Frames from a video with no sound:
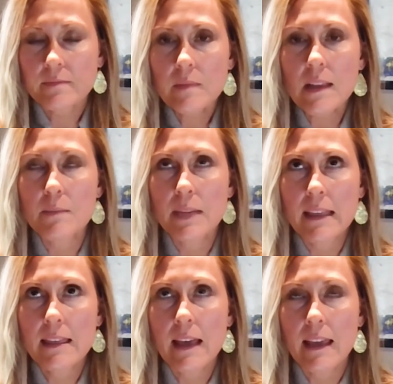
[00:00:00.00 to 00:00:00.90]
But
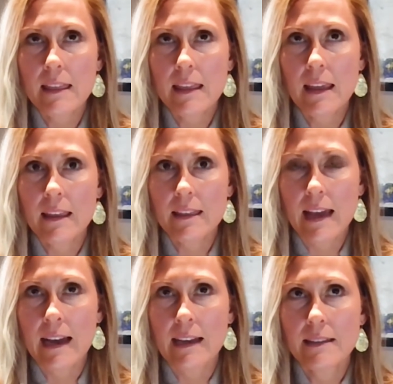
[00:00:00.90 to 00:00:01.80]
I think
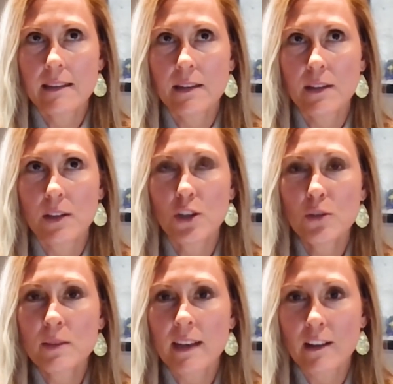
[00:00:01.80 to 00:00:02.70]
that the
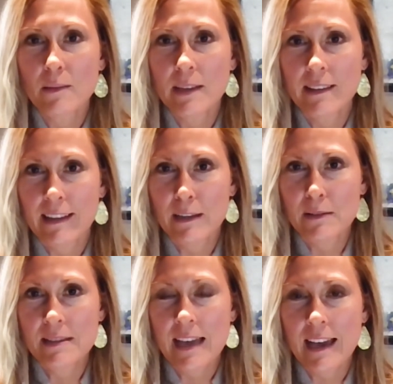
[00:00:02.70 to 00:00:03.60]
human element, like you
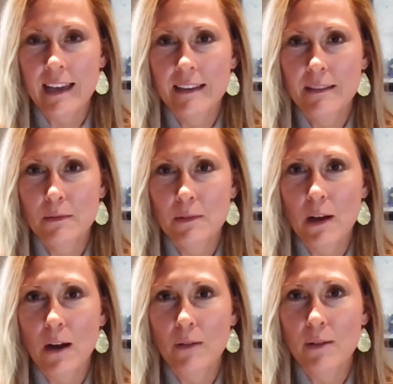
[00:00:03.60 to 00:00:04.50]
said, will
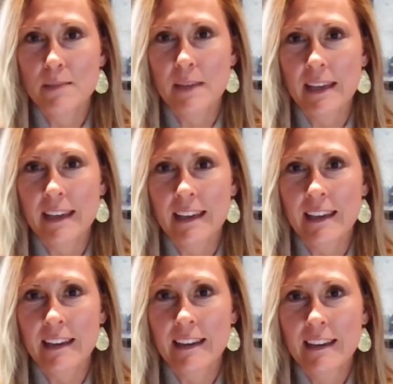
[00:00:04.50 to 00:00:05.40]
always
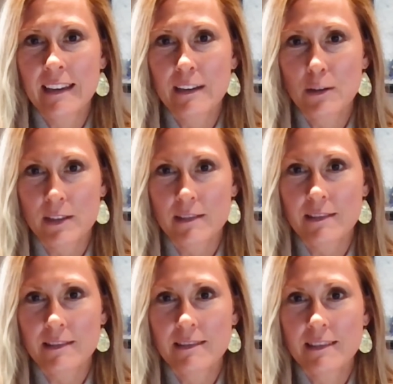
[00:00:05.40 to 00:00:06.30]
be
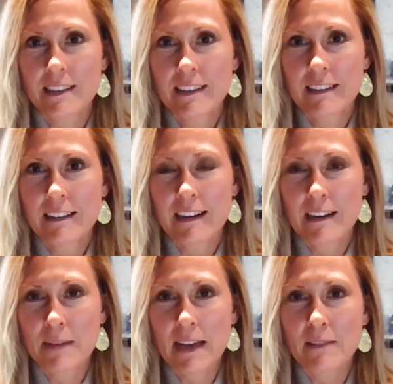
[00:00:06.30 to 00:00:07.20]
critical.
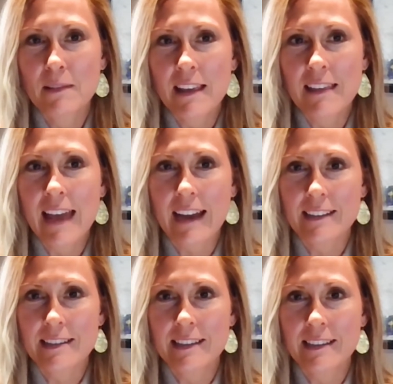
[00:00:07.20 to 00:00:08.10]
I don't think that
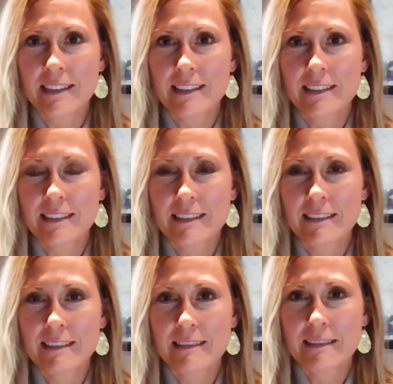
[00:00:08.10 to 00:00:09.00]
is going to
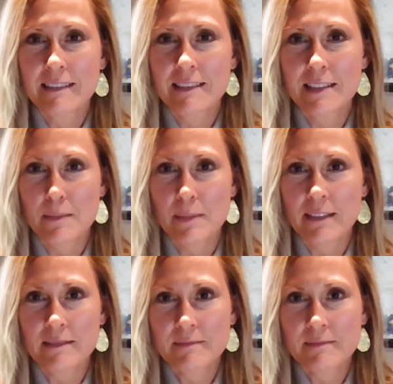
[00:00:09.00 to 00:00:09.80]
disappear.